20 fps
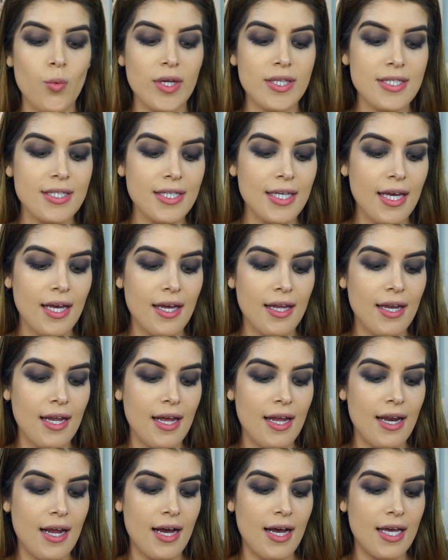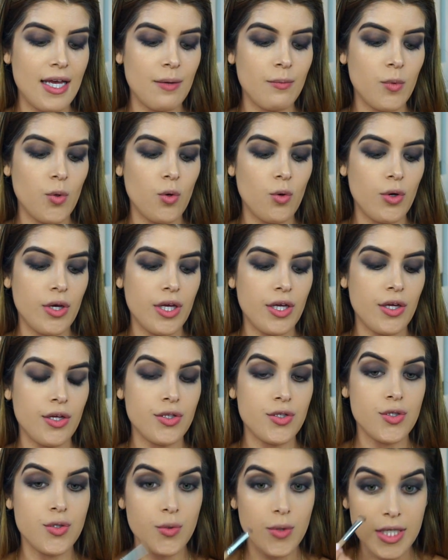once again, and I am
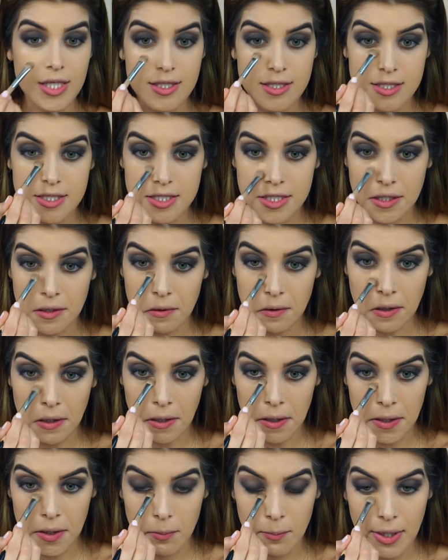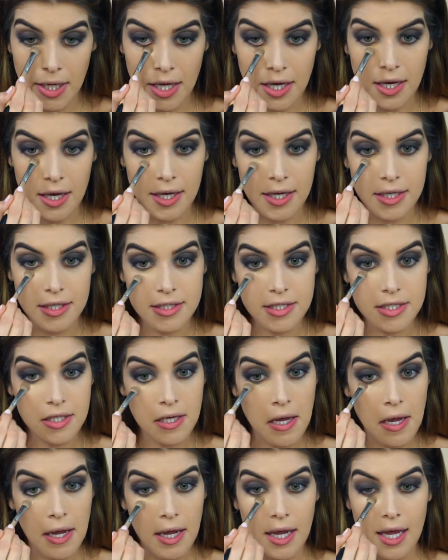going to conceal under my eyes.
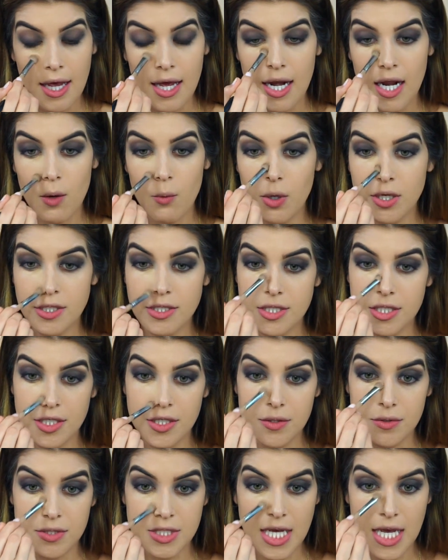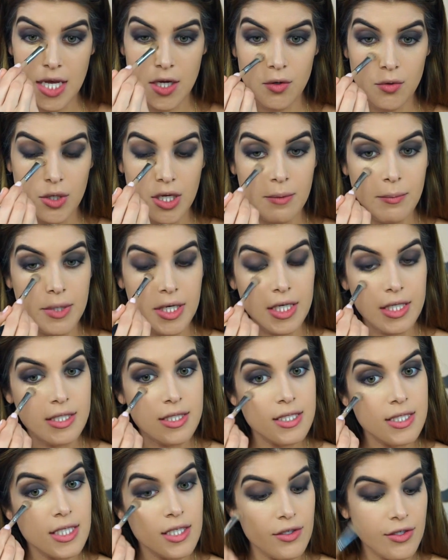And I wanted to use a cream
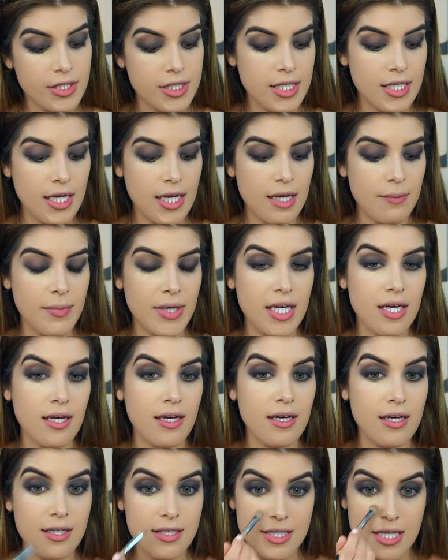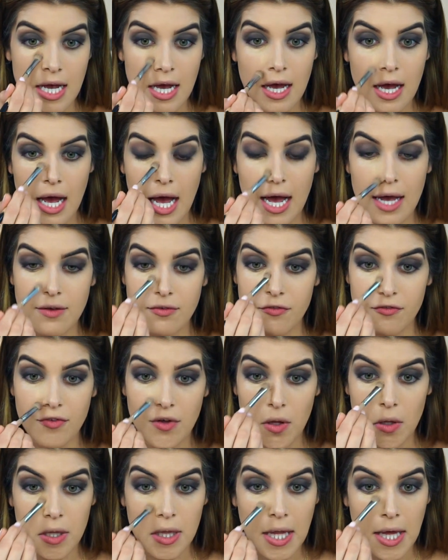concealer today because I
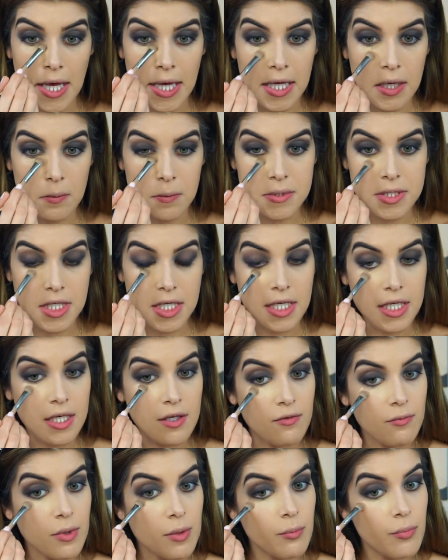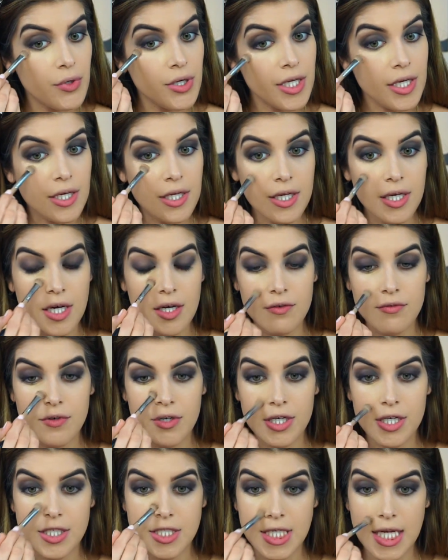felt like it was gonna give me pretty good
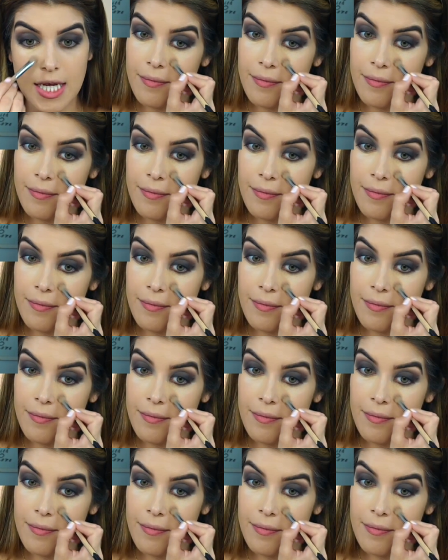coverage.